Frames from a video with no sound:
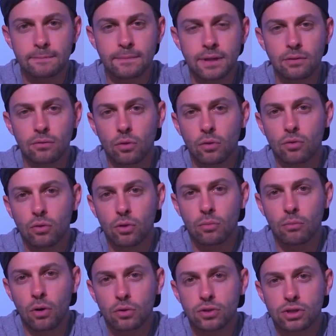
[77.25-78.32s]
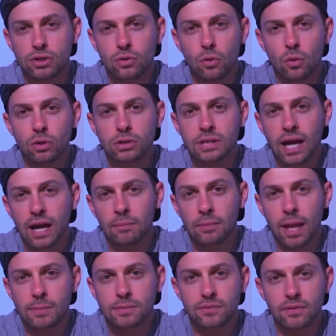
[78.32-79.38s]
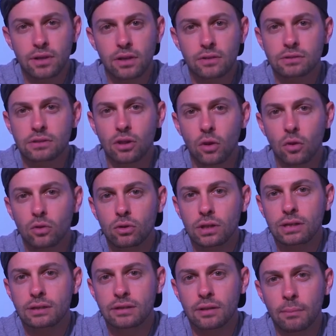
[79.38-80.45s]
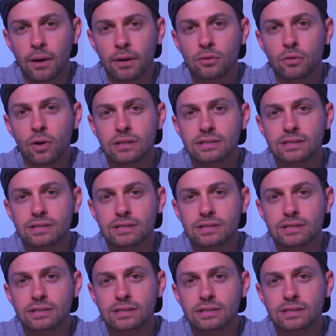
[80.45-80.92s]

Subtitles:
It will record motion or time-lapse videos locally to the micro